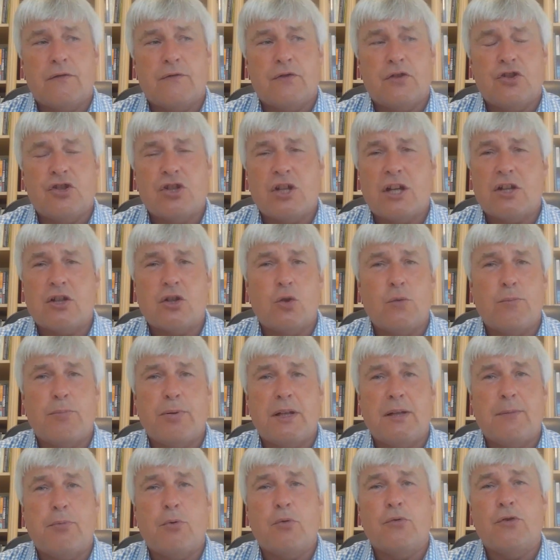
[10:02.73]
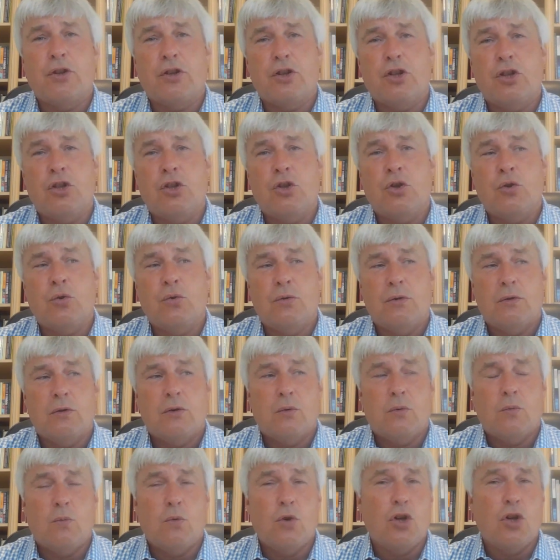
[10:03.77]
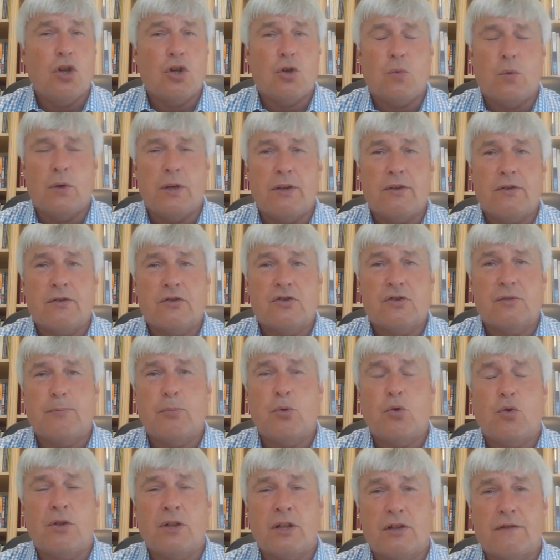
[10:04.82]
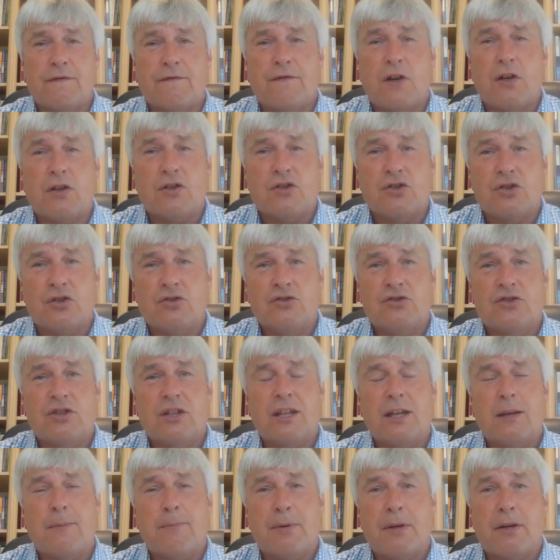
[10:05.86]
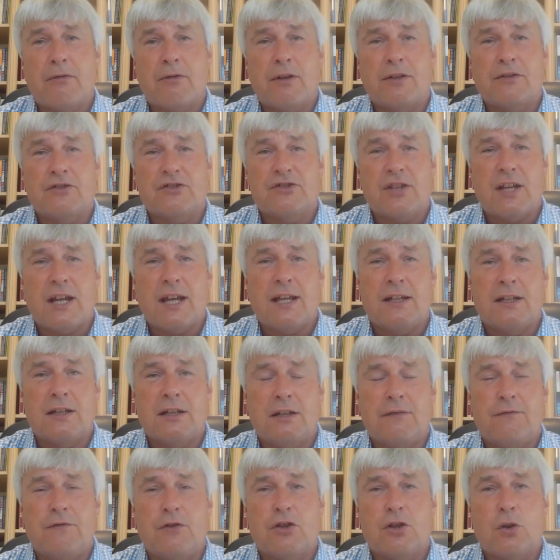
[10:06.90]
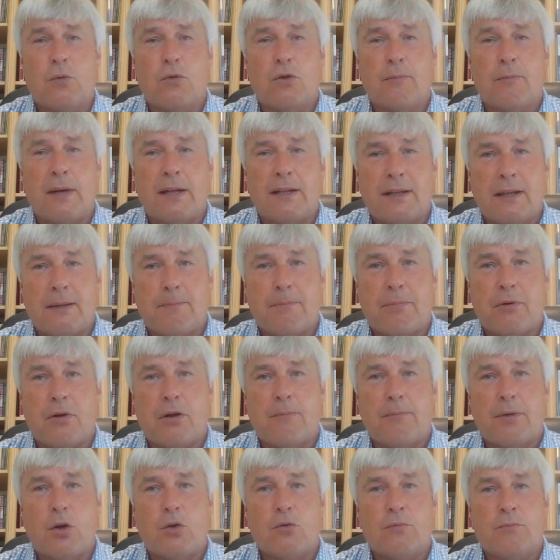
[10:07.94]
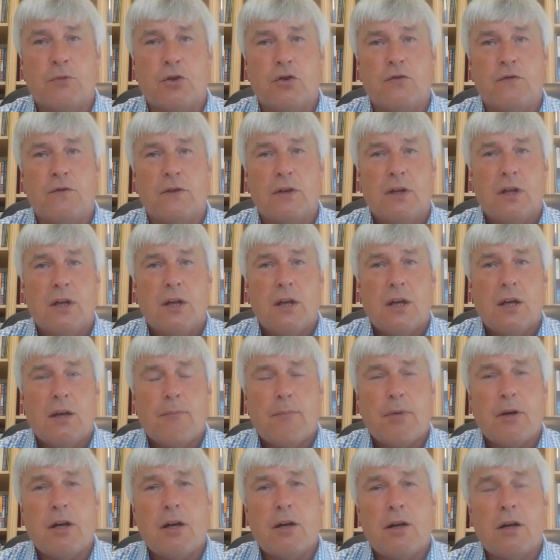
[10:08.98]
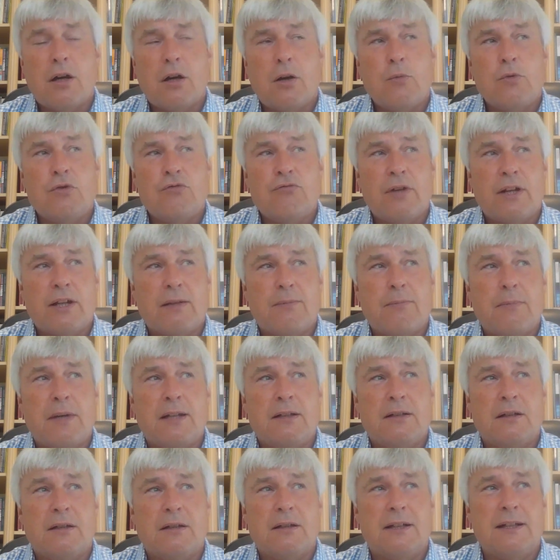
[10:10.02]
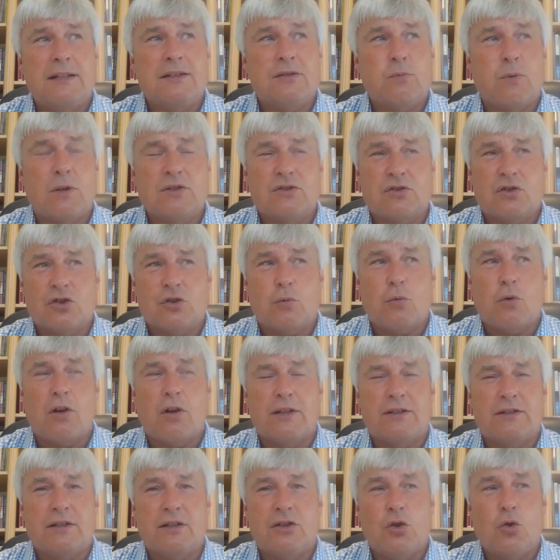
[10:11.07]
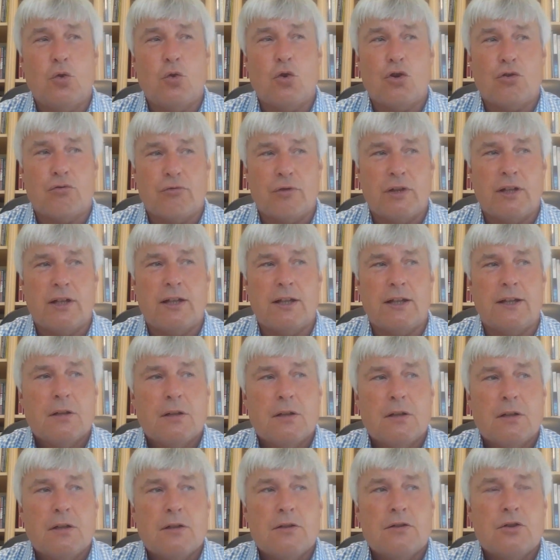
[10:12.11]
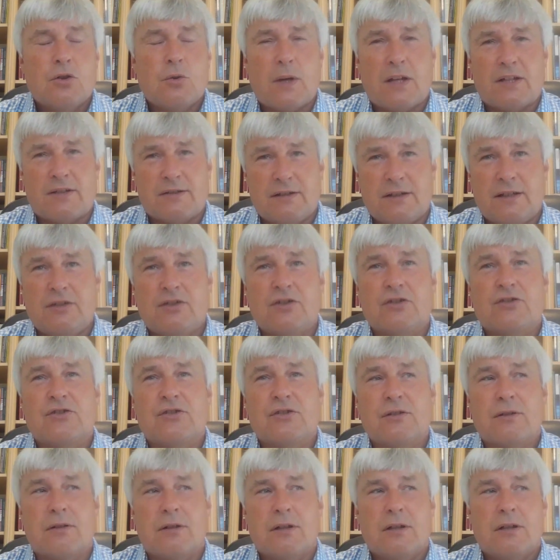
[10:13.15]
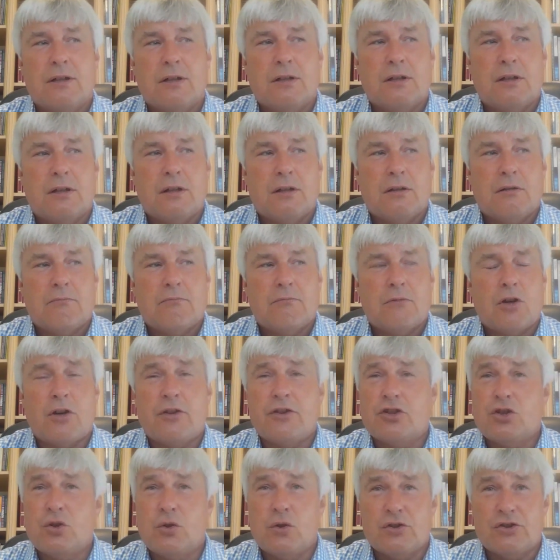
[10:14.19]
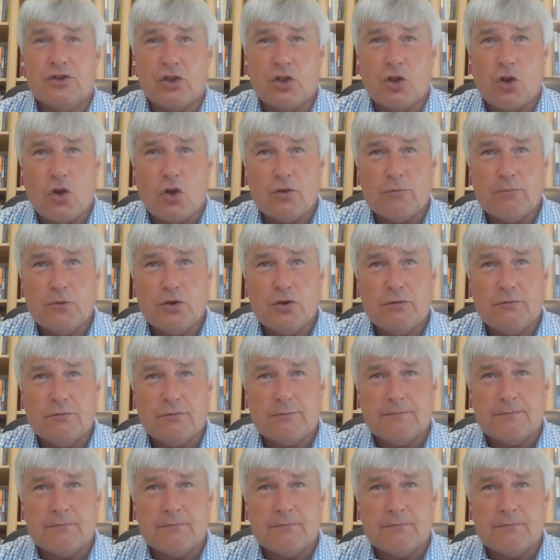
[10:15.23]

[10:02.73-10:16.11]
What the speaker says: shadow people that you work with and support in other functions to get a better understanding if you don't want to make that bold move. But I would recommend at least once or twice in your career to actually just either do a secondment,